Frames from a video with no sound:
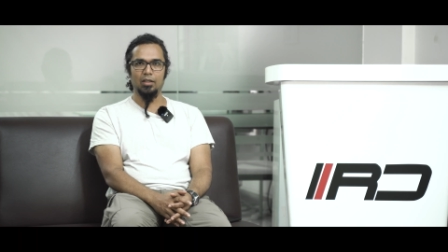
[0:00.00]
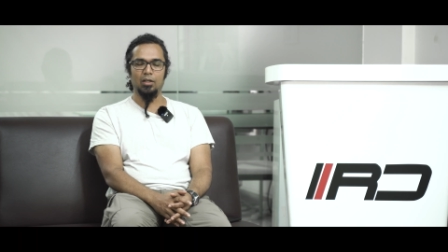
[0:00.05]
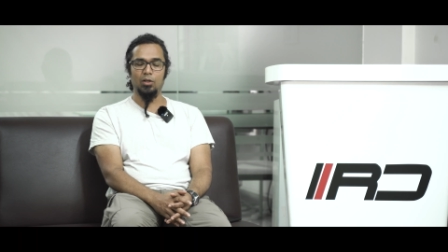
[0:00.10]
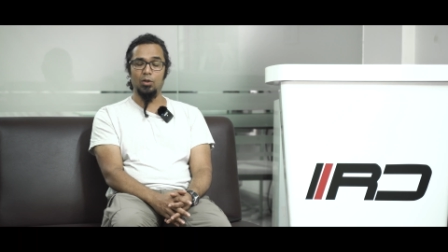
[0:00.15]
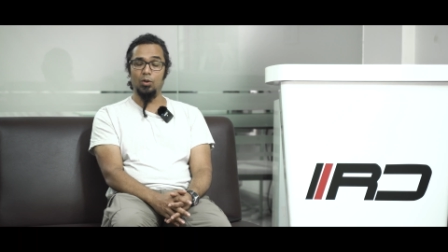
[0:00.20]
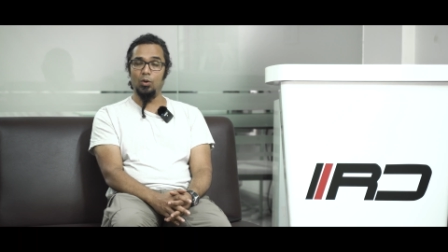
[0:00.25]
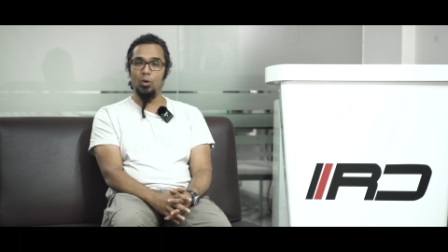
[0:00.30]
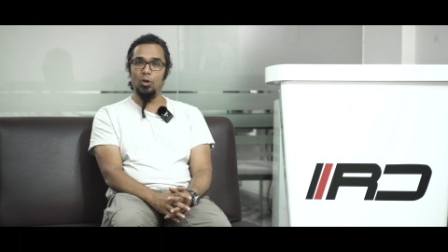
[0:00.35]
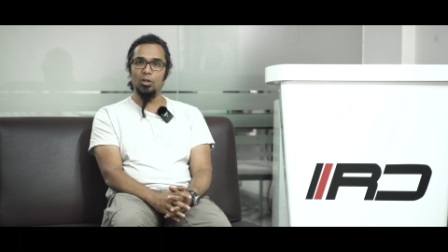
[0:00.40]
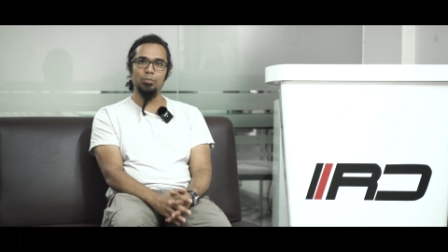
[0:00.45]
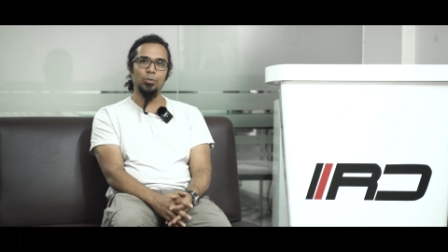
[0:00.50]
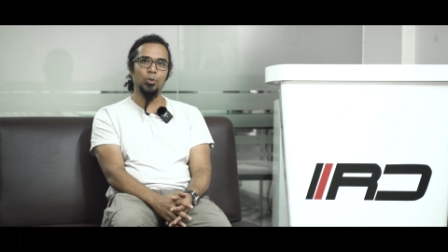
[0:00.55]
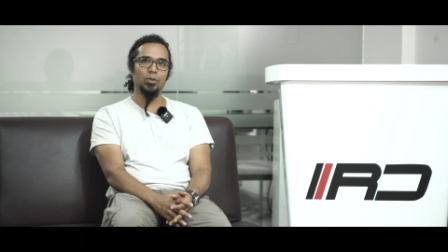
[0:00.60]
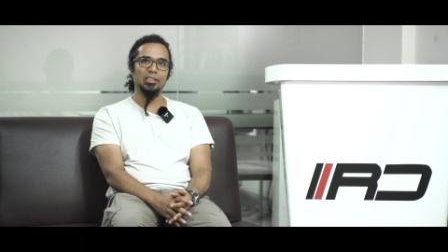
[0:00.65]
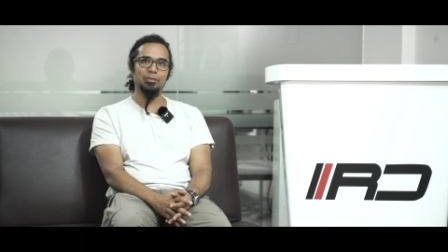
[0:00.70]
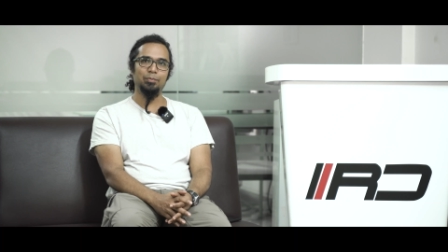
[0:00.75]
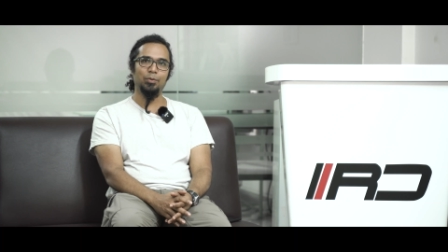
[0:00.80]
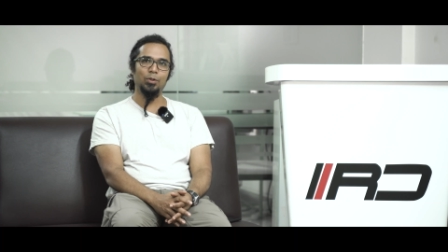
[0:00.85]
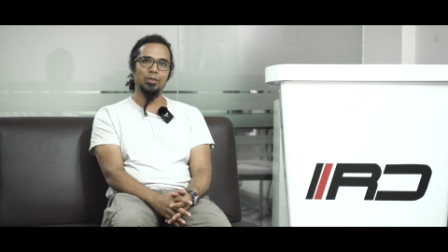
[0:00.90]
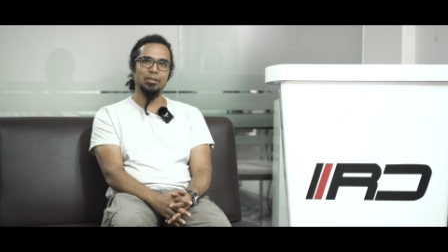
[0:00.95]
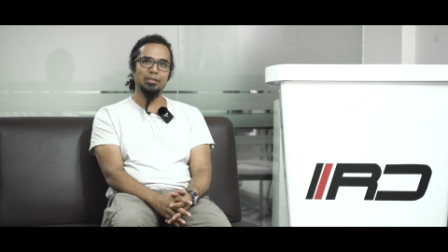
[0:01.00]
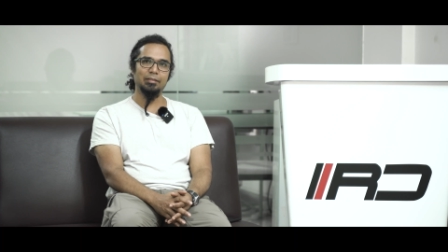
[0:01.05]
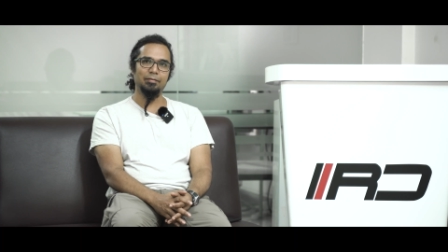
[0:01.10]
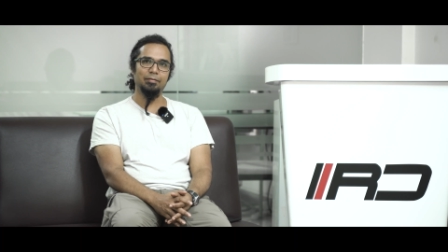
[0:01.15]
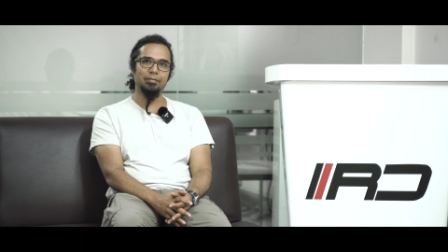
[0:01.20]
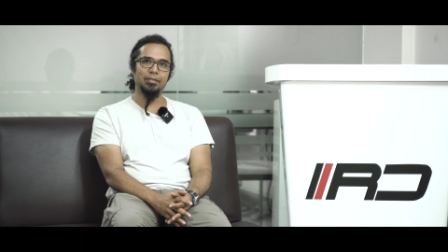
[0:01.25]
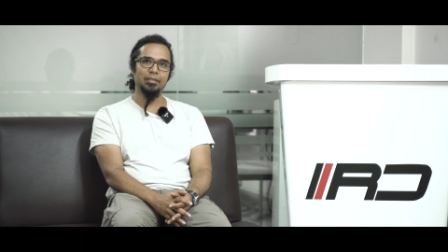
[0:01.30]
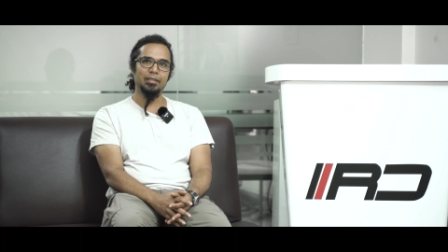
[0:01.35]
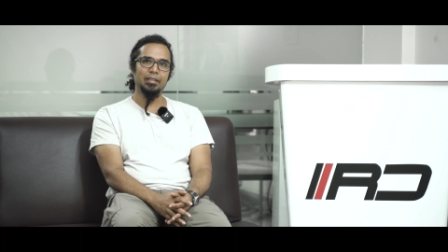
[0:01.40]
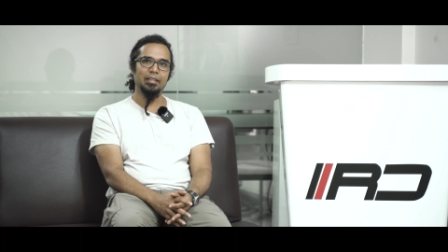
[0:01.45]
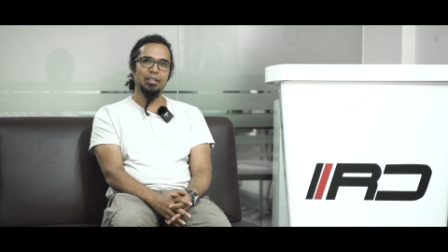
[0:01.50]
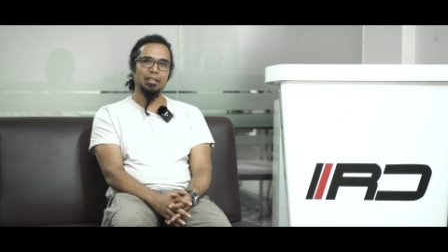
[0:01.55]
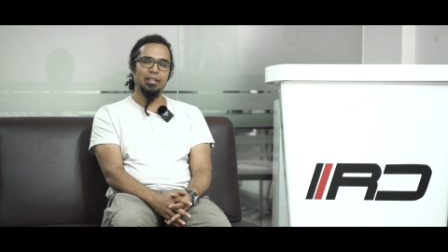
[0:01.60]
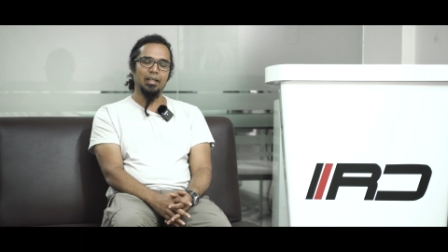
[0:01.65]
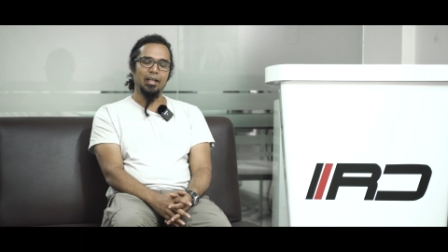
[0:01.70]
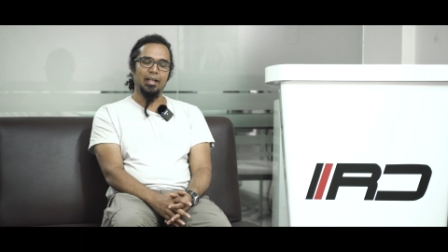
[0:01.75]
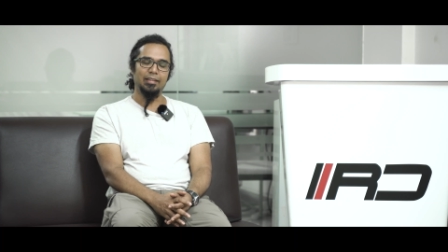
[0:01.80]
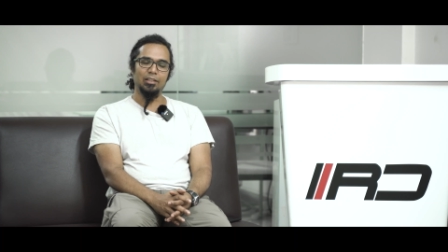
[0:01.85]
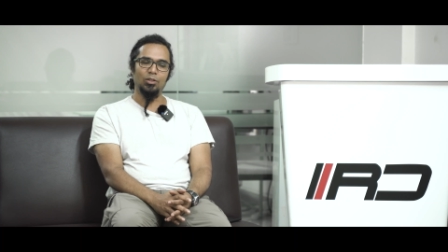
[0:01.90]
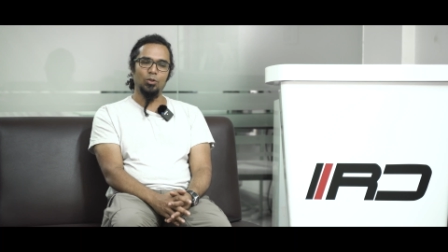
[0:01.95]
a lot more responsive,
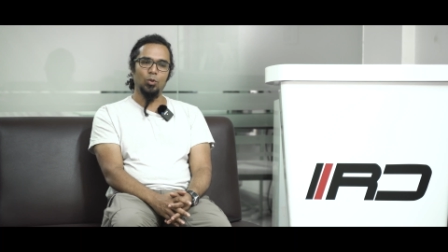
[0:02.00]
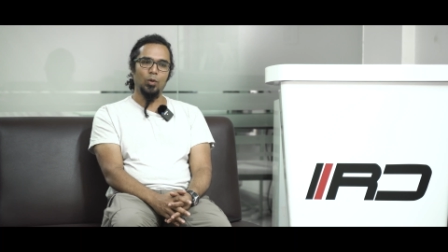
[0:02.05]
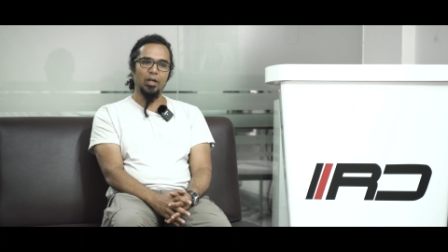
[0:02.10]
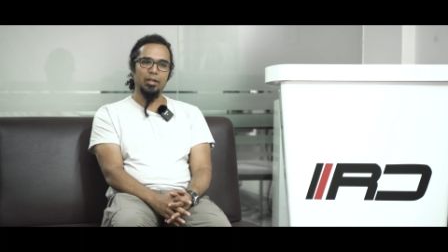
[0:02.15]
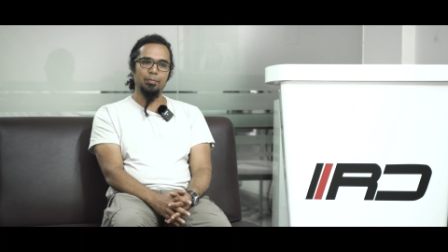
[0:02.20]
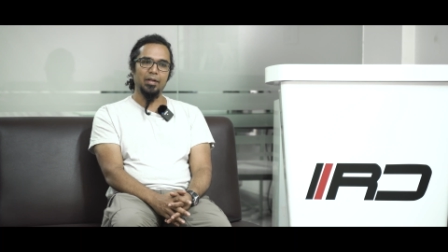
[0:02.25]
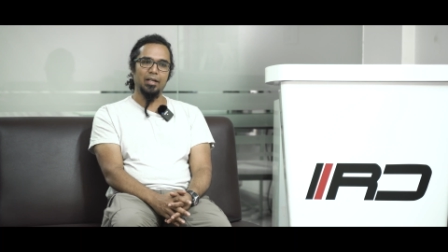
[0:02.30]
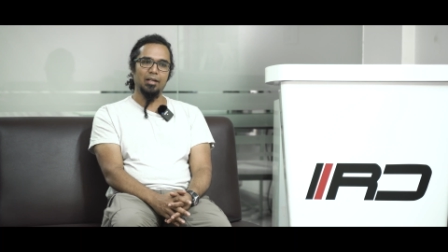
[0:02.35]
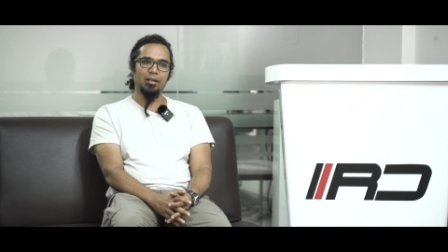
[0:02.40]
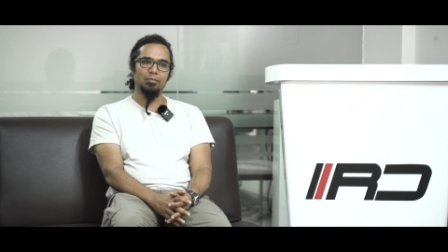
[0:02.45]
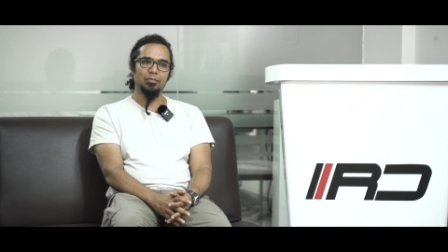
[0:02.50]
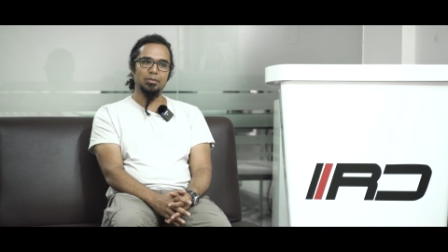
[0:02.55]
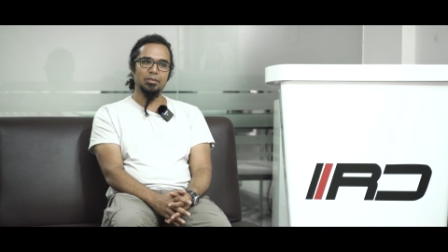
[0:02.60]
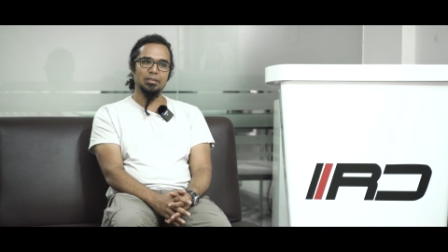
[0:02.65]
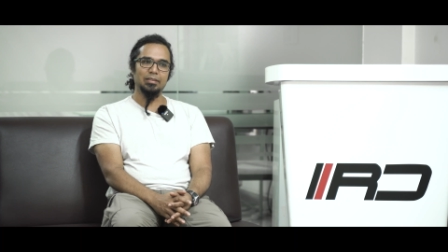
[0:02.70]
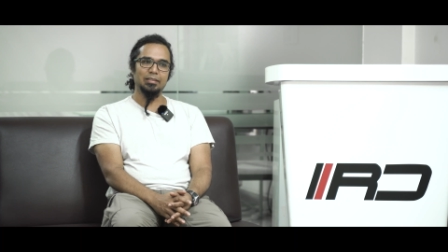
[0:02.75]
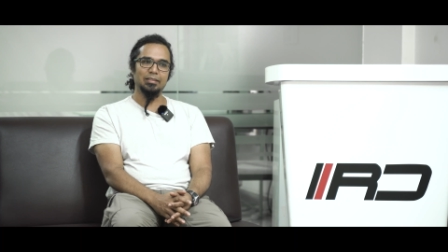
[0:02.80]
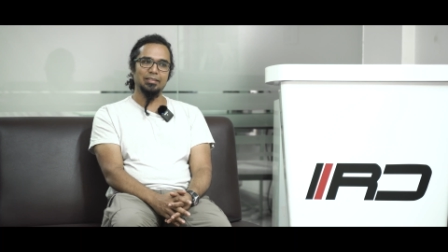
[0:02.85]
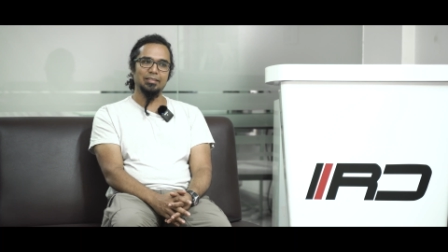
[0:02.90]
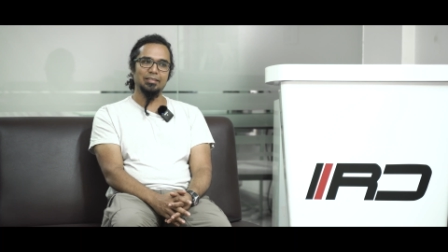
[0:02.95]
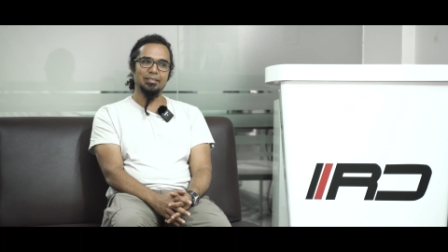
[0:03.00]
and the low end becomes,